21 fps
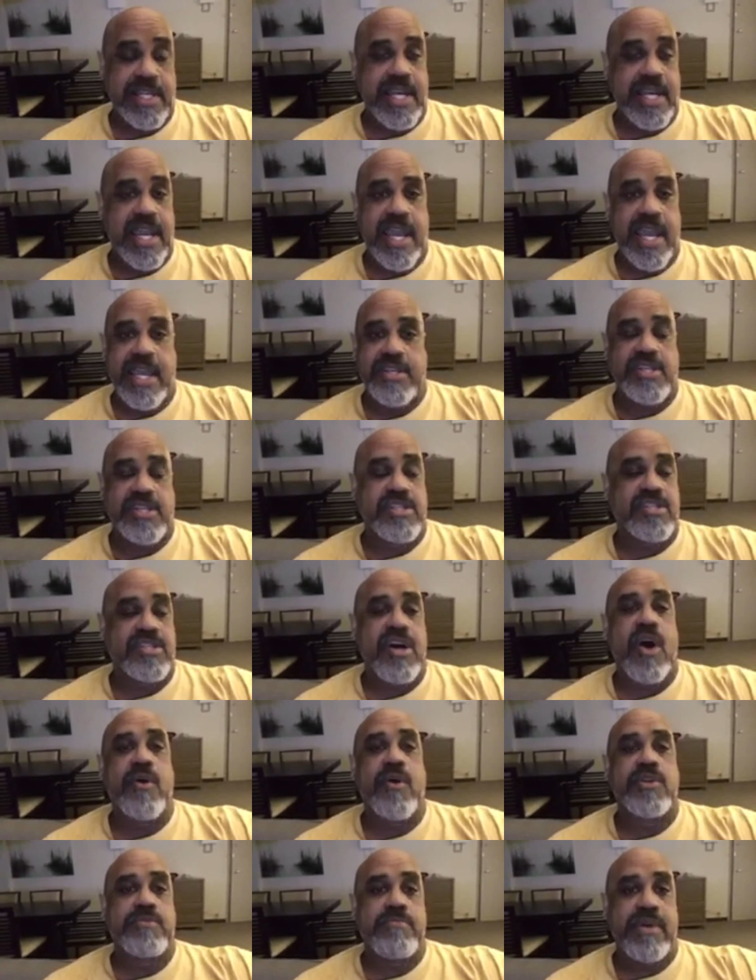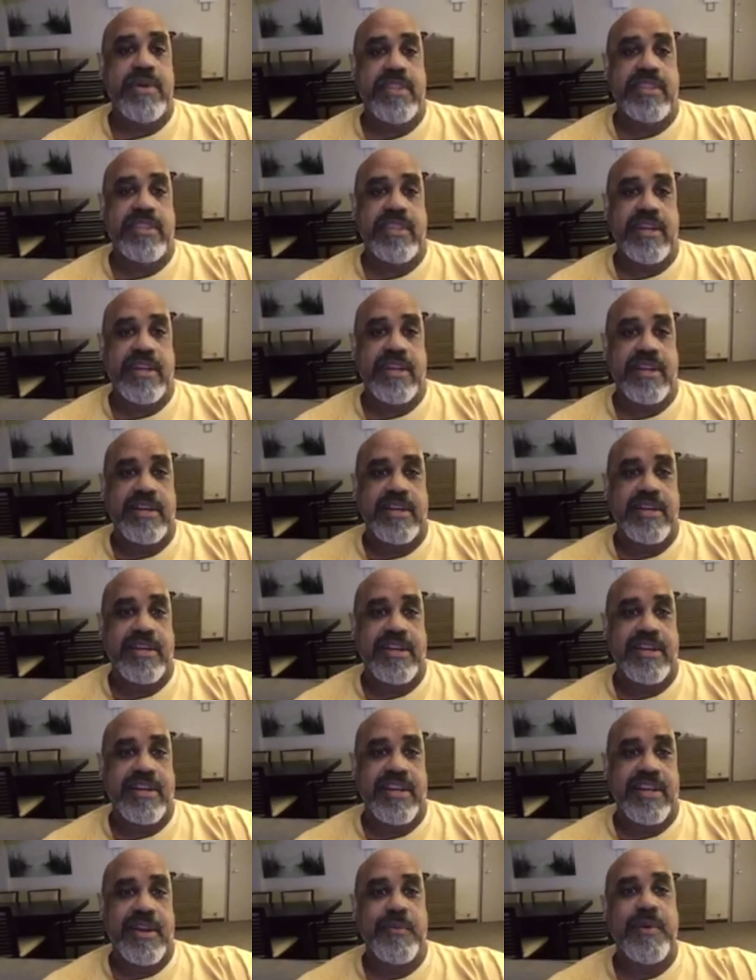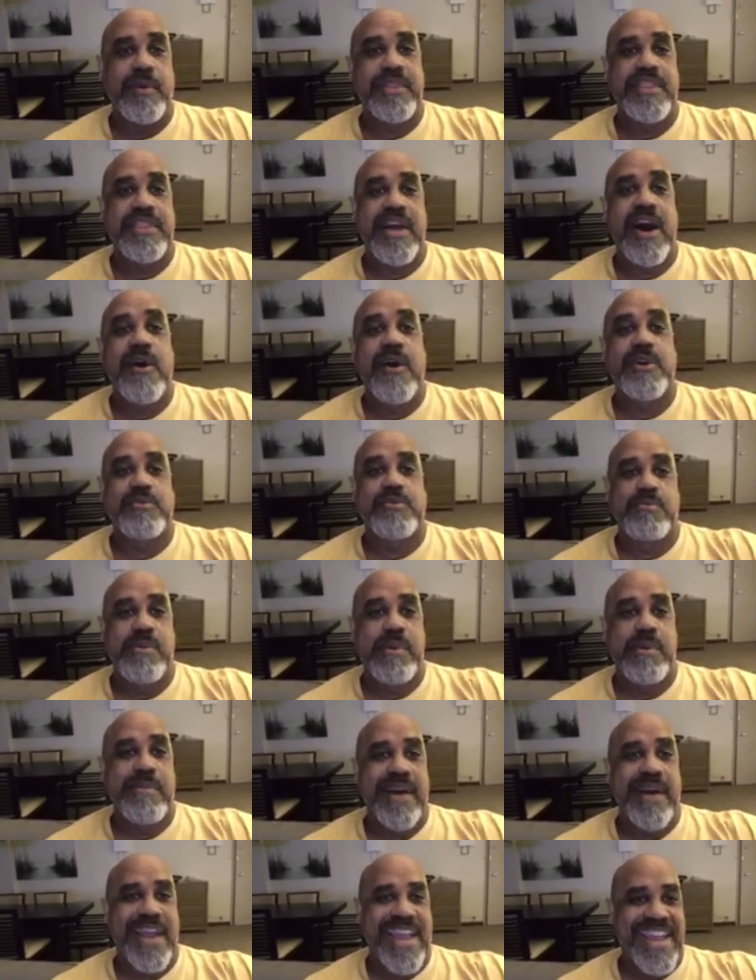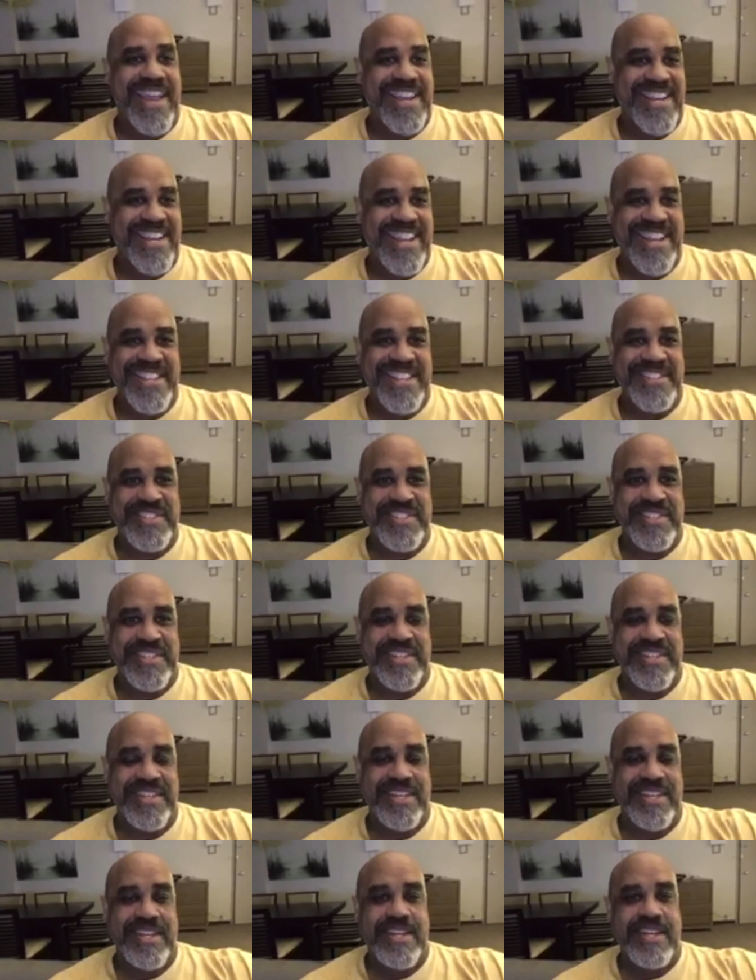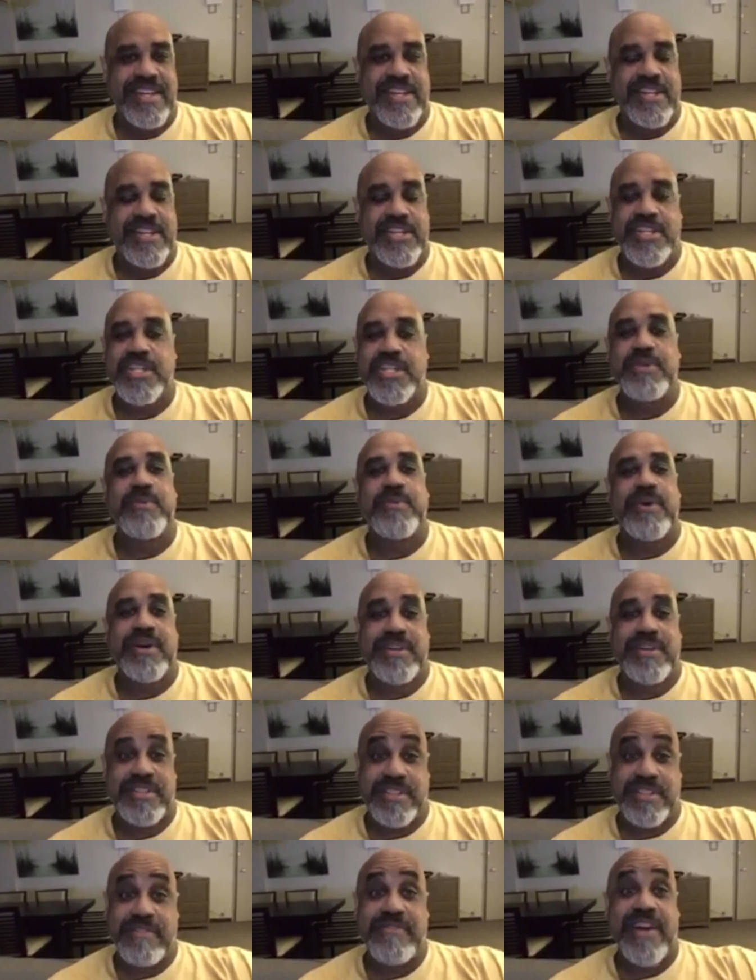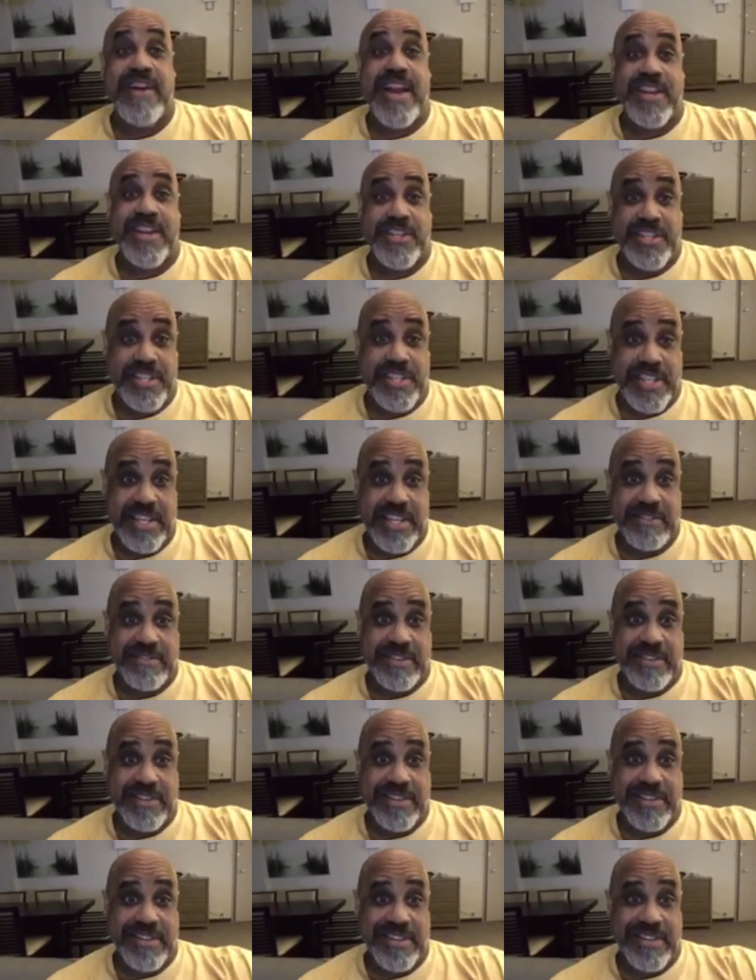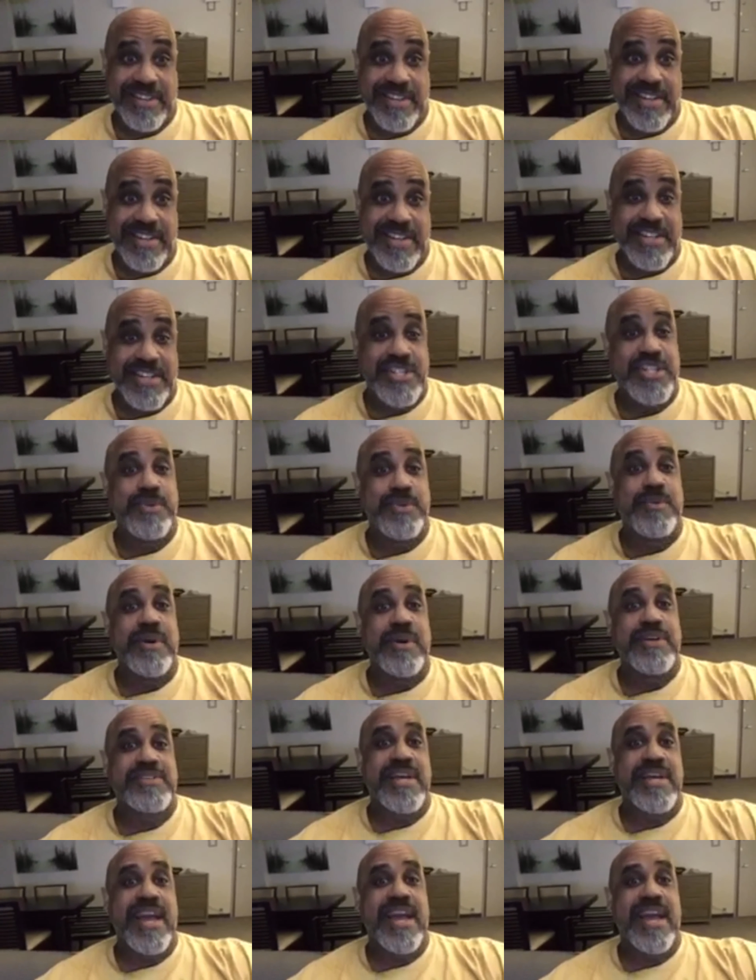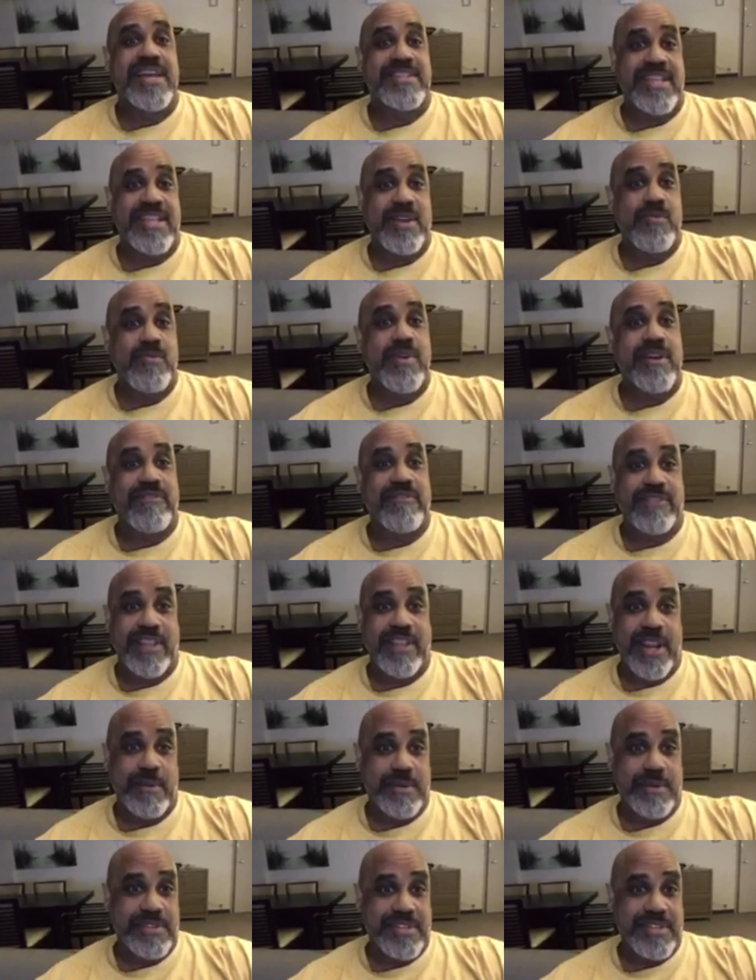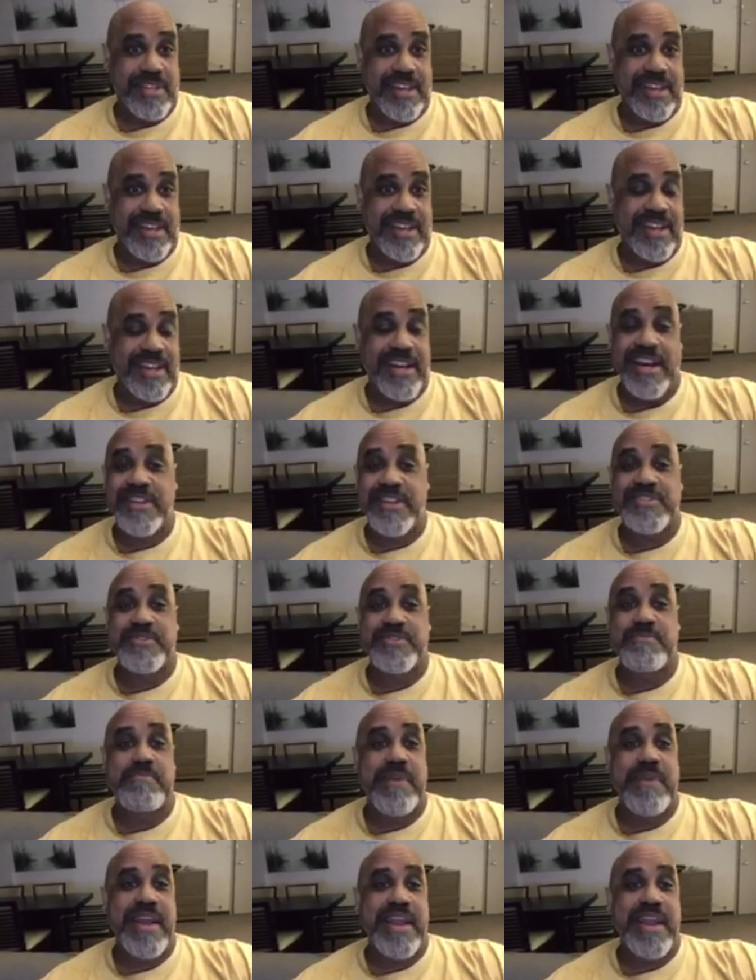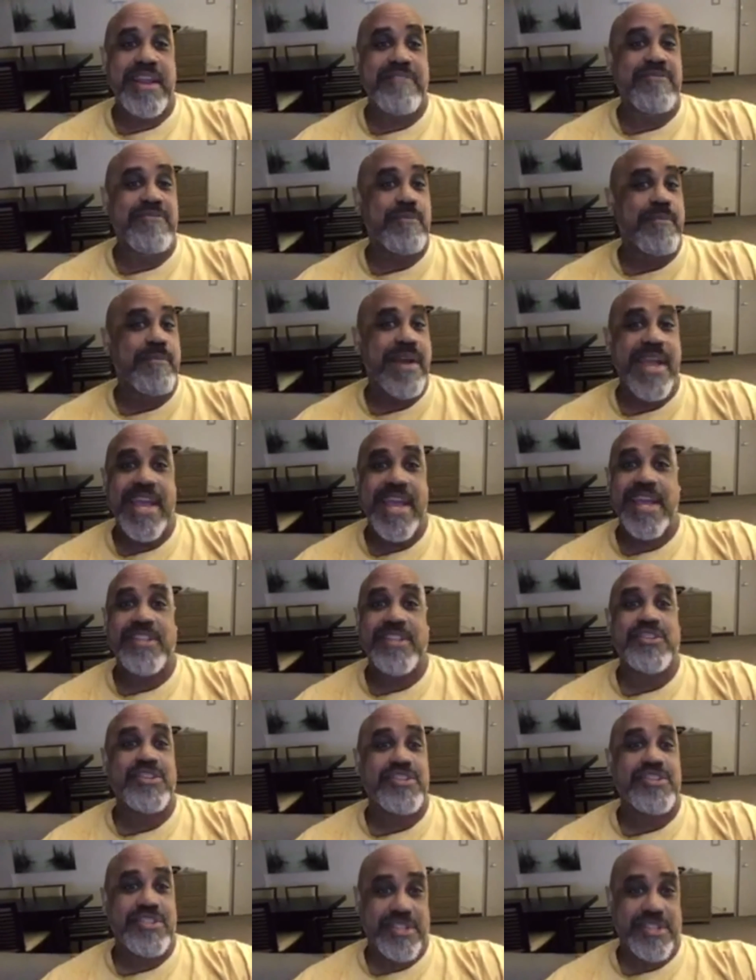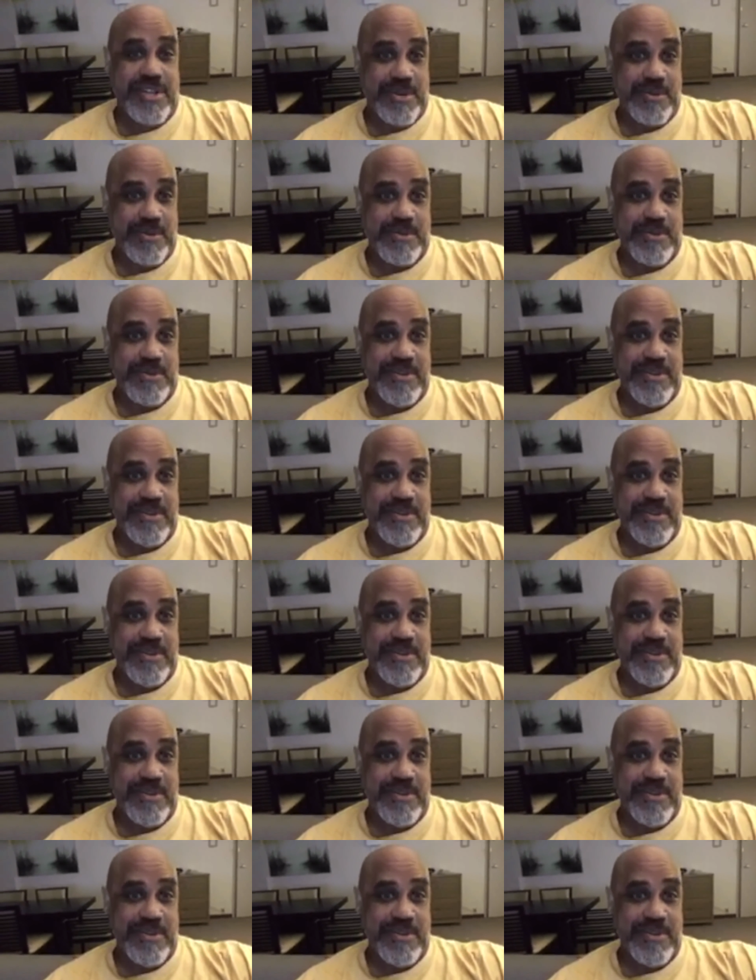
And she's always been there. And one thing I always remember about Aunt Nancy, she was the fashion diva. She was, as like Ric Flair would say, custom made from head to toe.